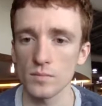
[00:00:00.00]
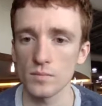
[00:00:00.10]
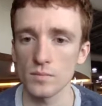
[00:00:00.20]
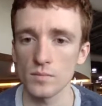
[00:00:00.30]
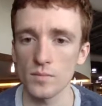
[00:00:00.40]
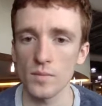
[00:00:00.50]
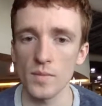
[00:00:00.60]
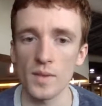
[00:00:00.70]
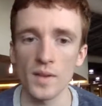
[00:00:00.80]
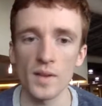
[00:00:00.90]
It
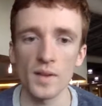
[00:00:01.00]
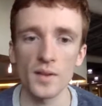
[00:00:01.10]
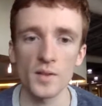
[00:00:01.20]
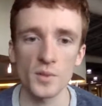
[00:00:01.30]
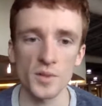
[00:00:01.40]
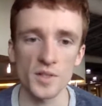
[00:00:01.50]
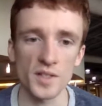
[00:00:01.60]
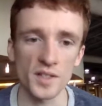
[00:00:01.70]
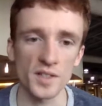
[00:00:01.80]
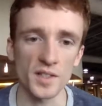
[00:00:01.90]
was
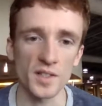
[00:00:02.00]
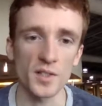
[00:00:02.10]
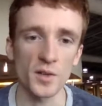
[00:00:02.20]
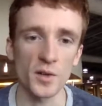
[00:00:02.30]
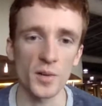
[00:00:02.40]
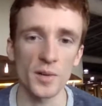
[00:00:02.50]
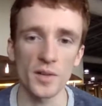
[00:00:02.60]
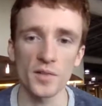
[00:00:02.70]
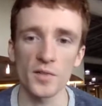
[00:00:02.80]
160. So I mean, if